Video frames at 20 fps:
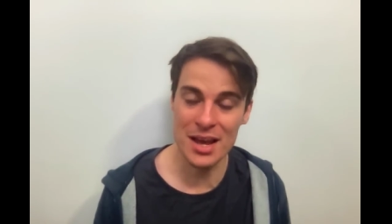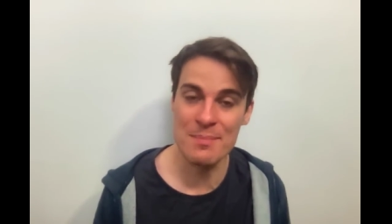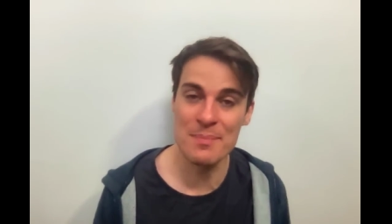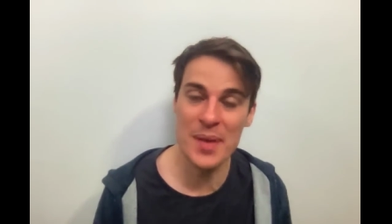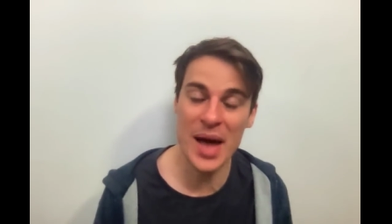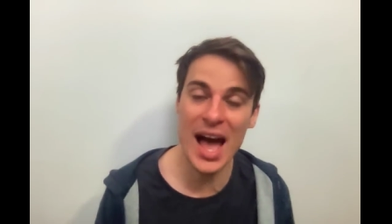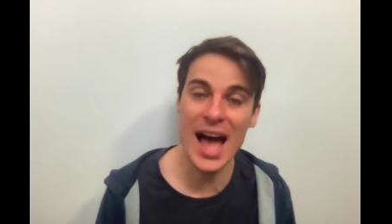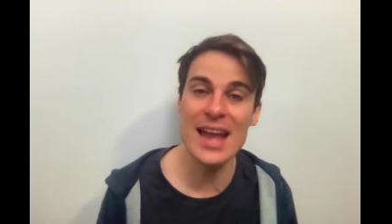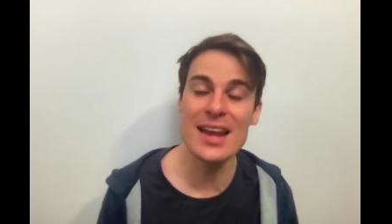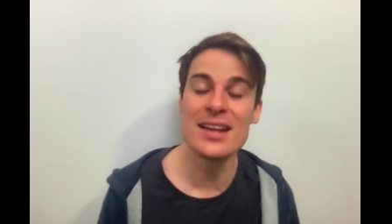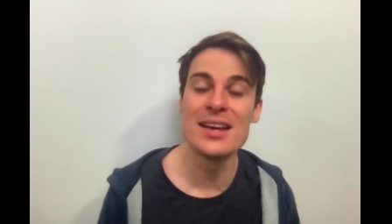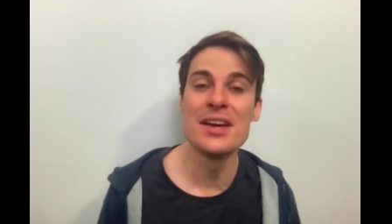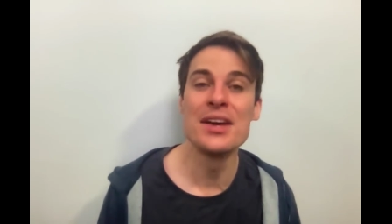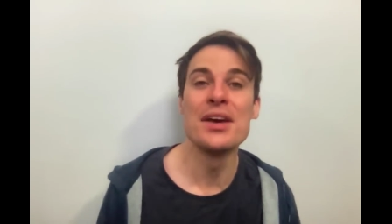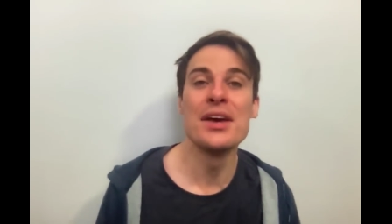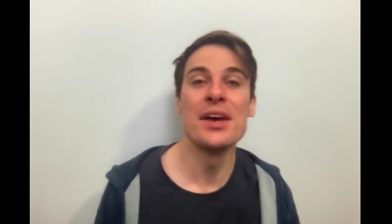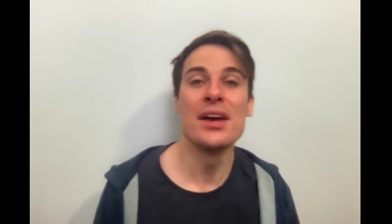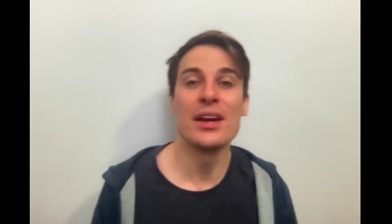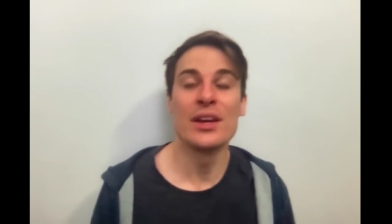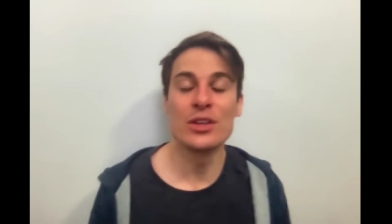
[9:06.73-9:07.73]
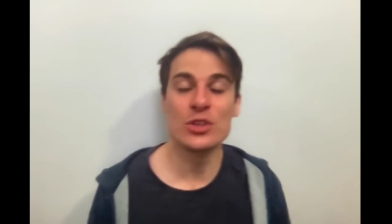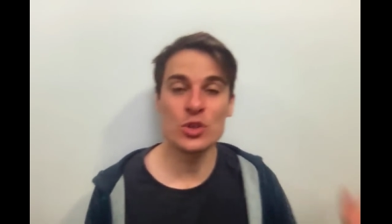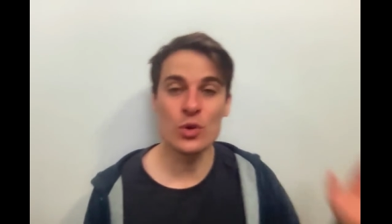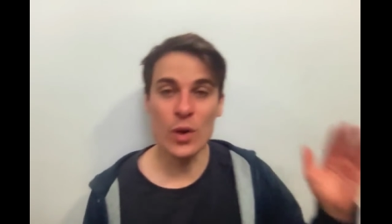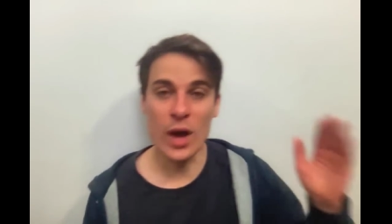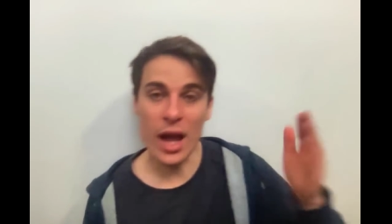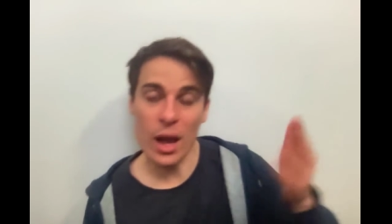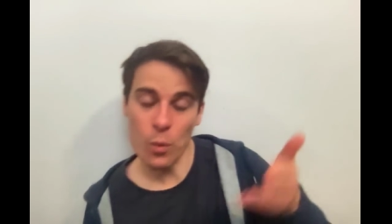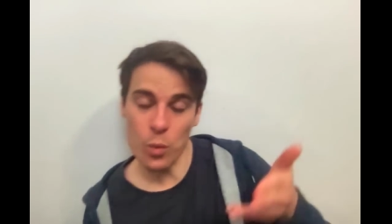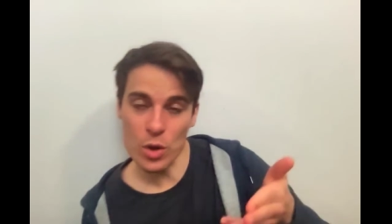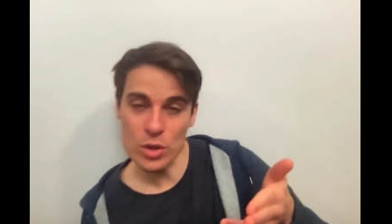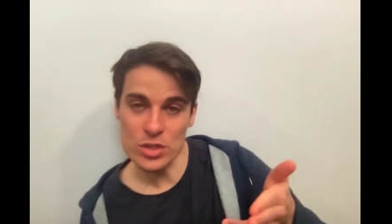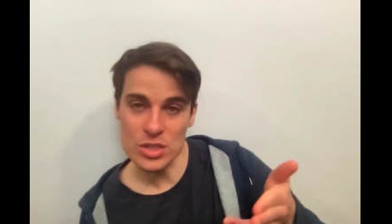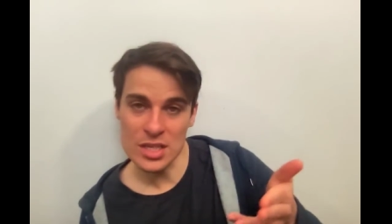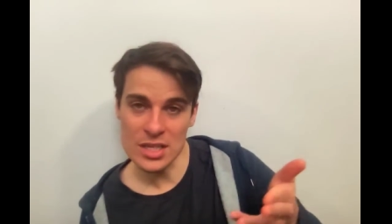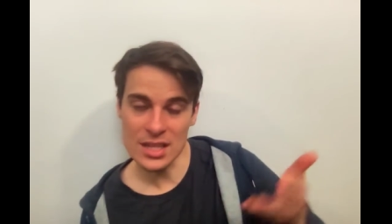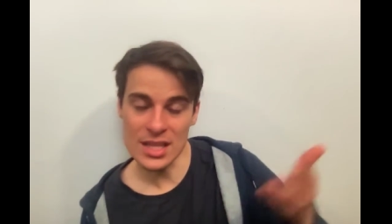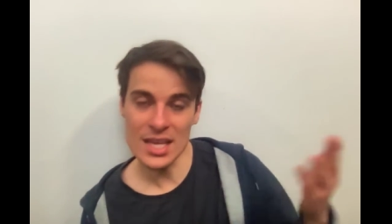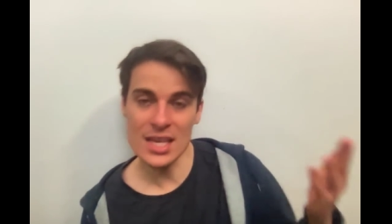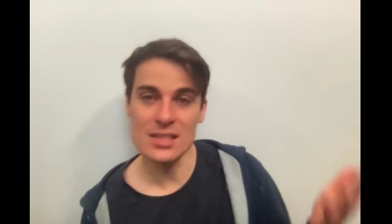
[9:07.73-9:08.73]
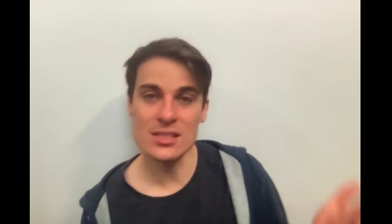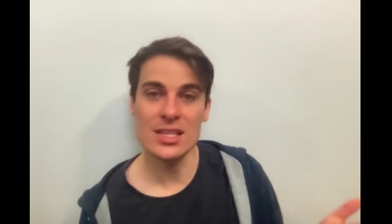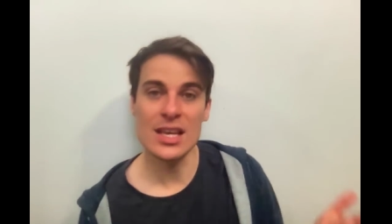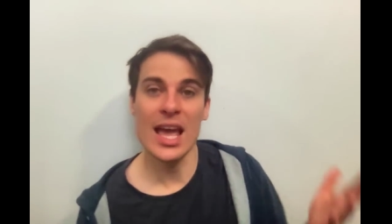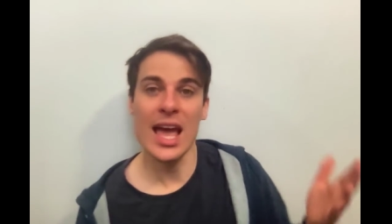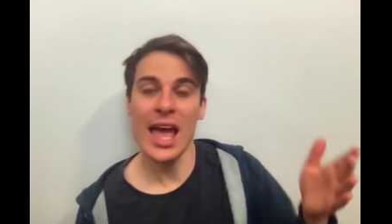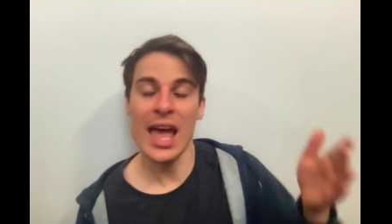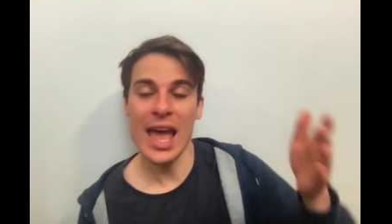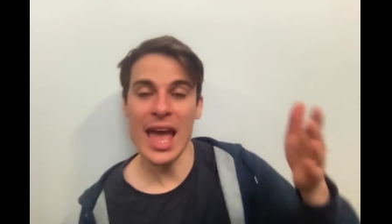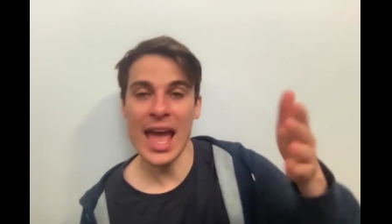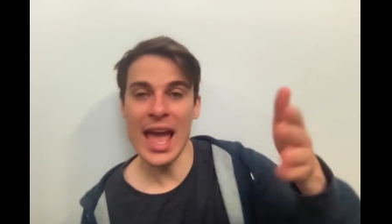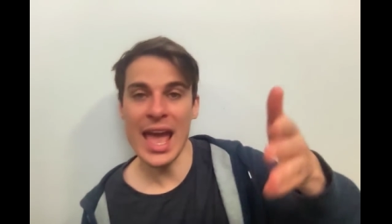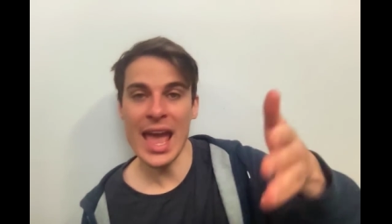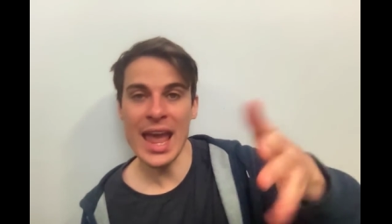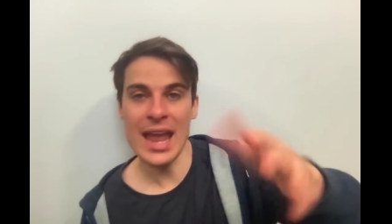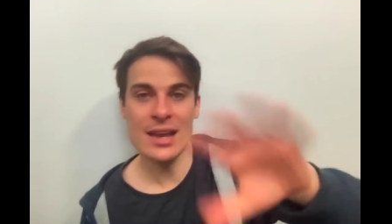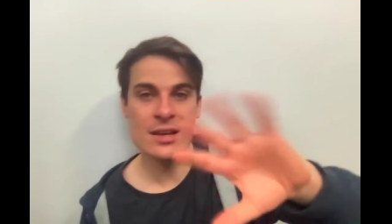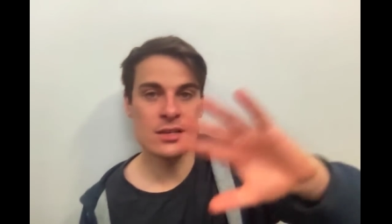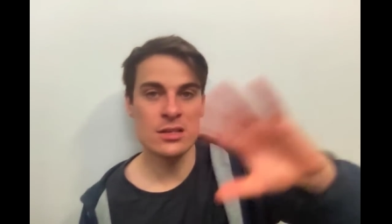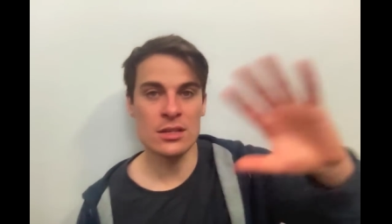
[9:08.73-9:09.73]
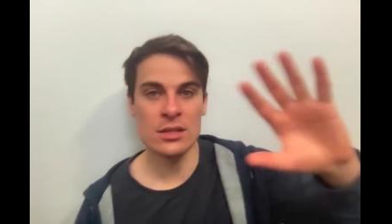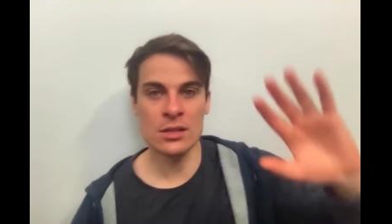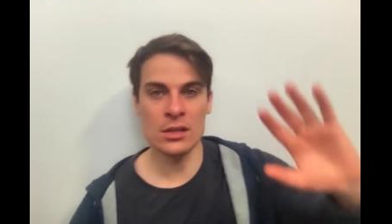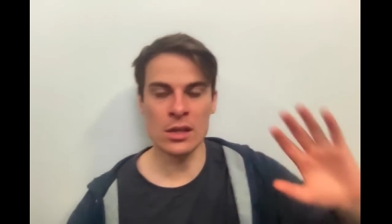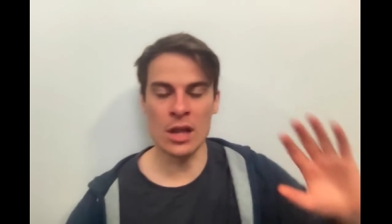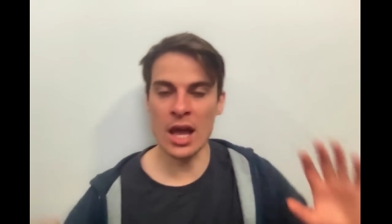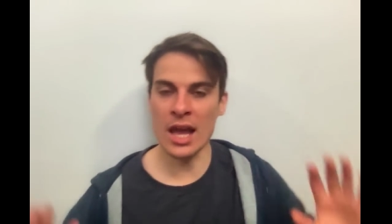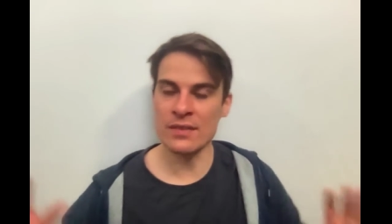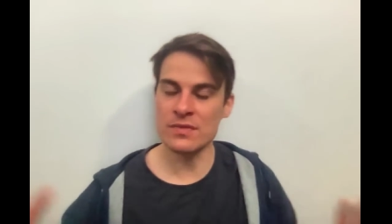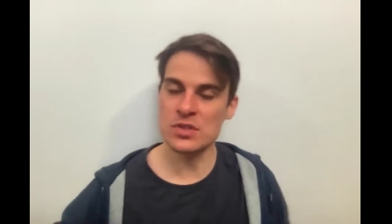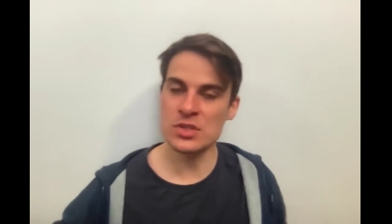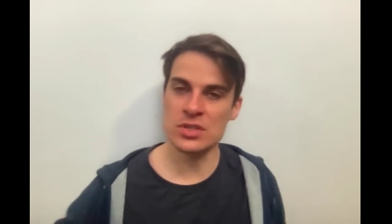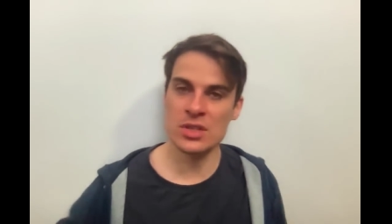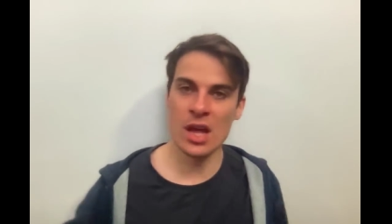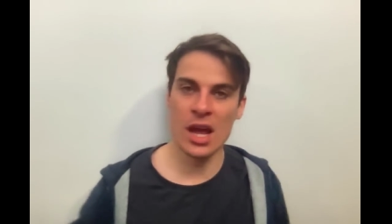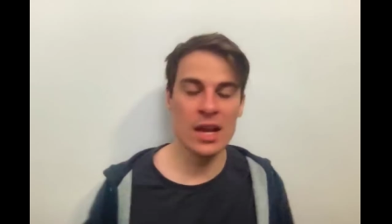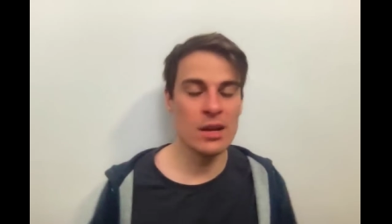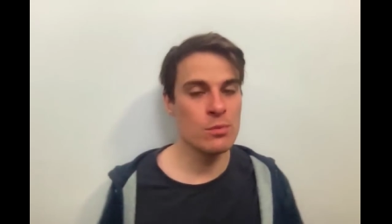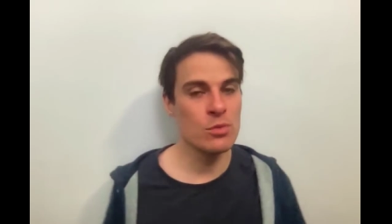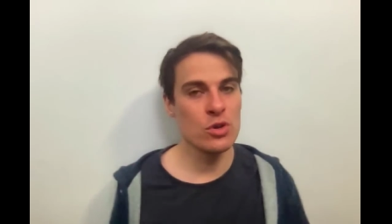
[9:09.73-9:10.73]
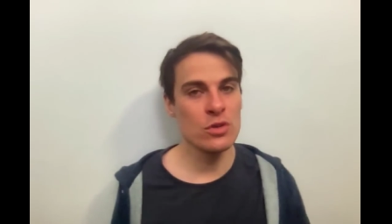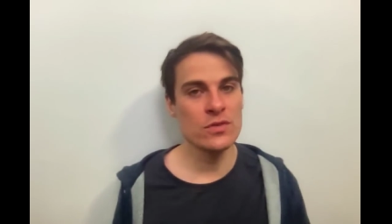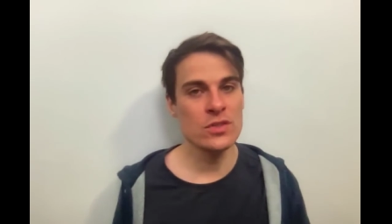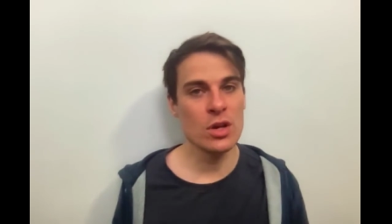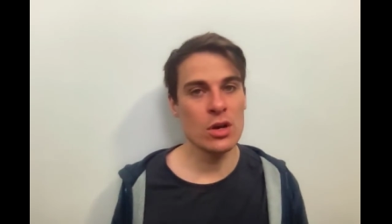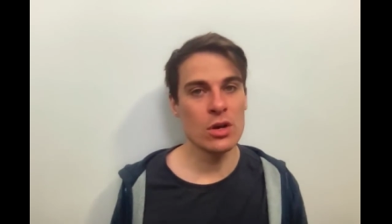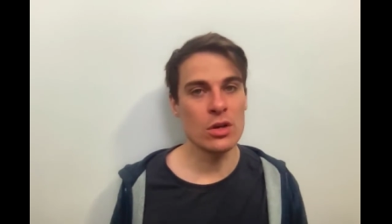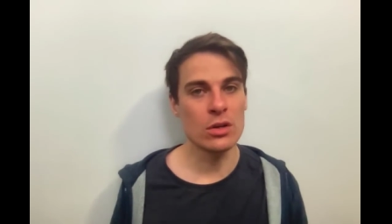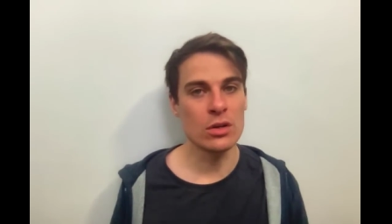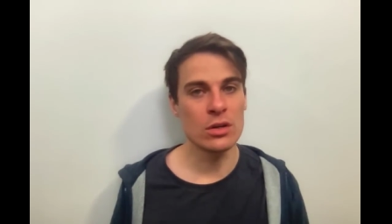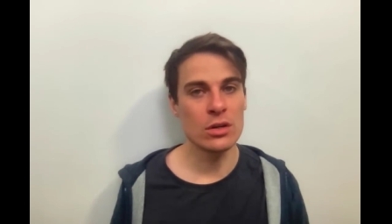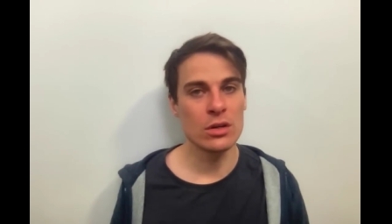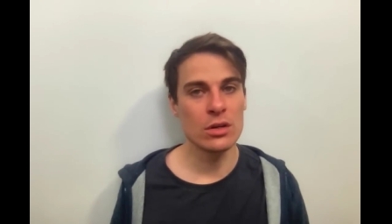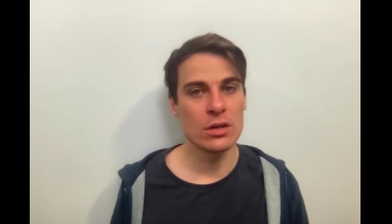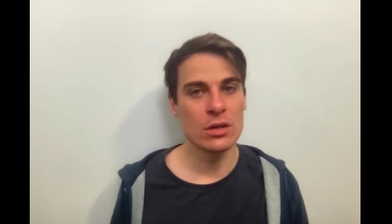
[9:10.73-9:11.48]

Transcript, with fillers: But you are watching this, and life just kind of moves on